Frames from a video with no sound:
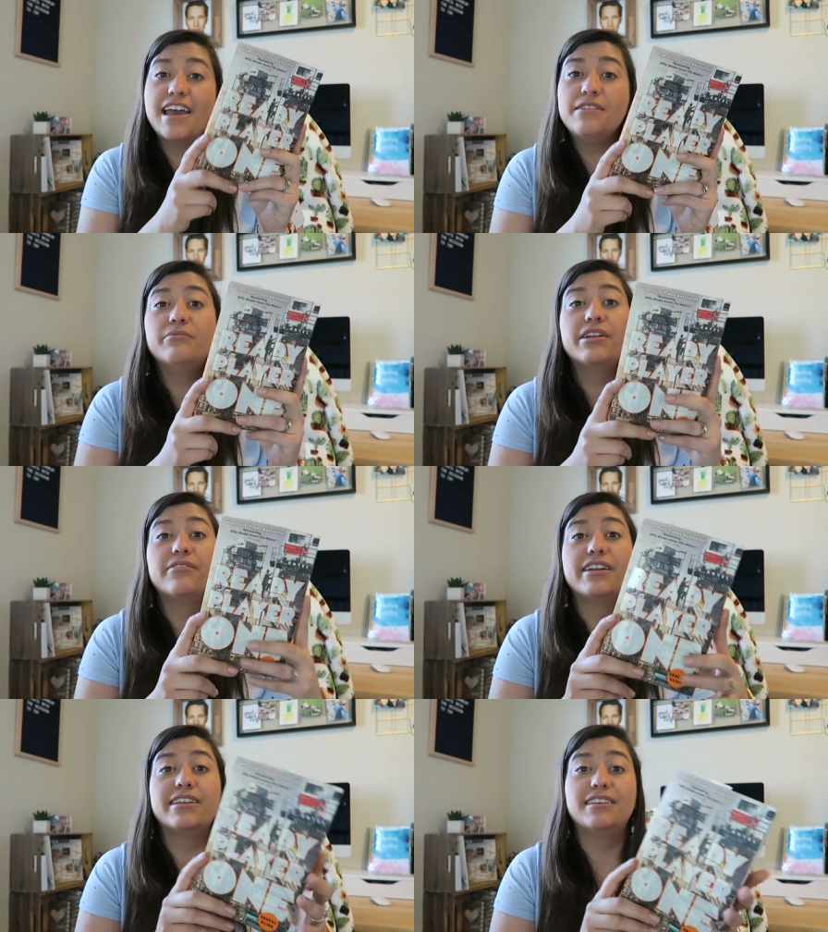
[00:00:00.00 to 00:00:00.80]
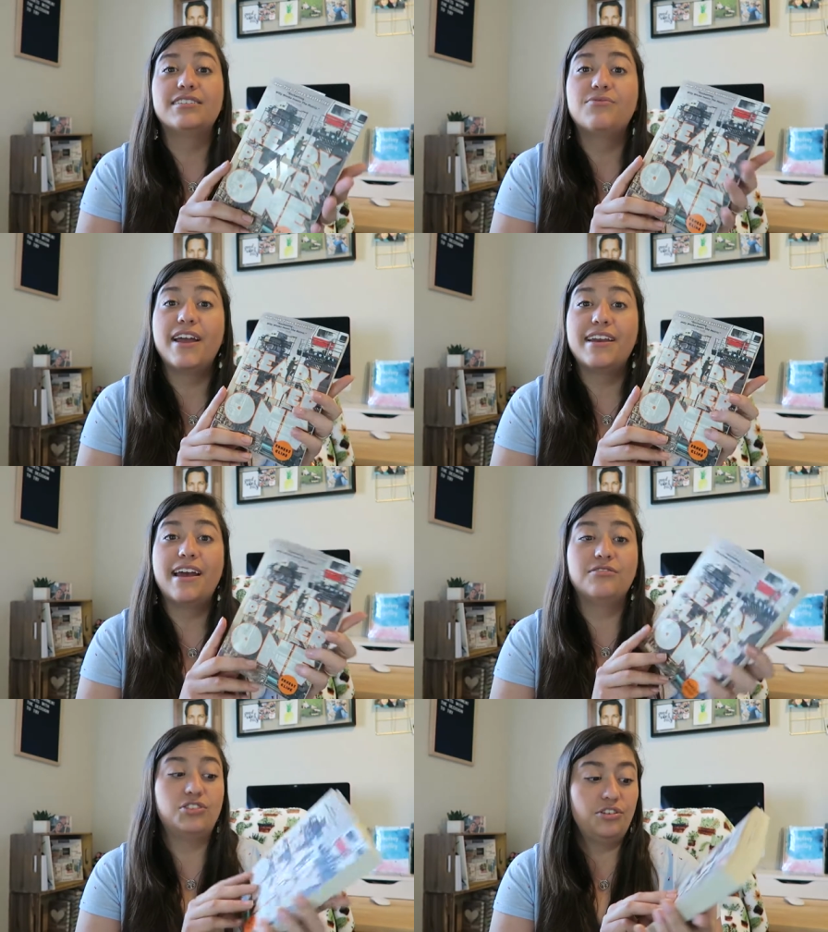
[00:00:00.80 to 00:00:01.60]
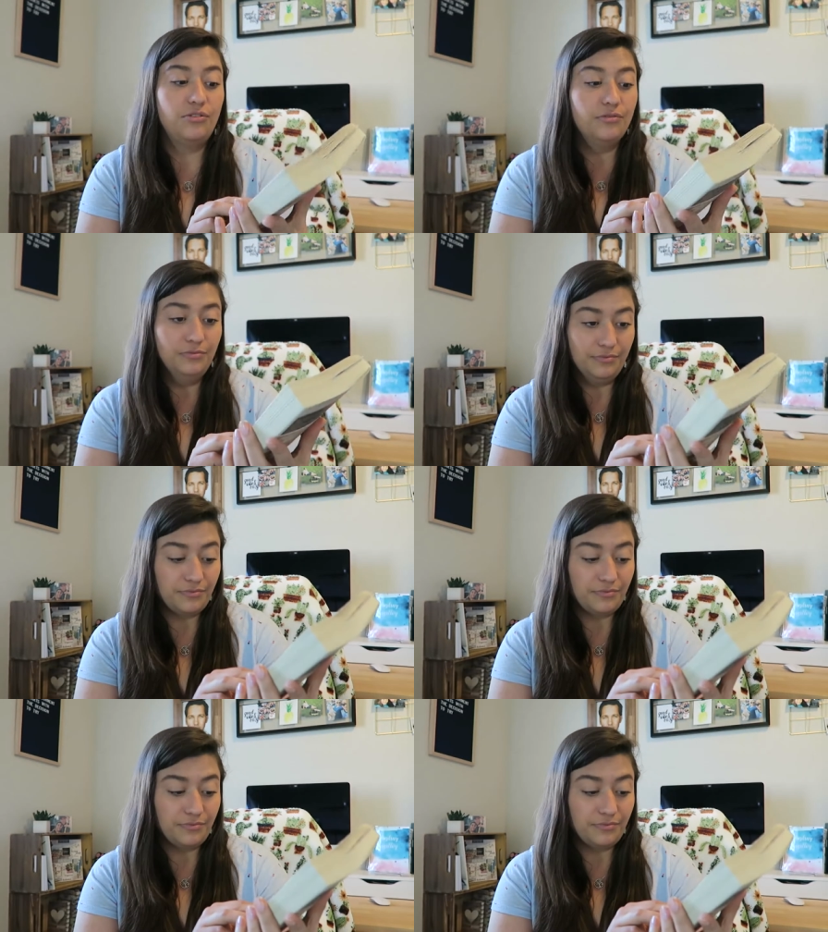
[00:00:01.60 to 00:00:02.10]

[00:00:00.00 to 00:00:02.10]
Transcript: I am rereading this right now too.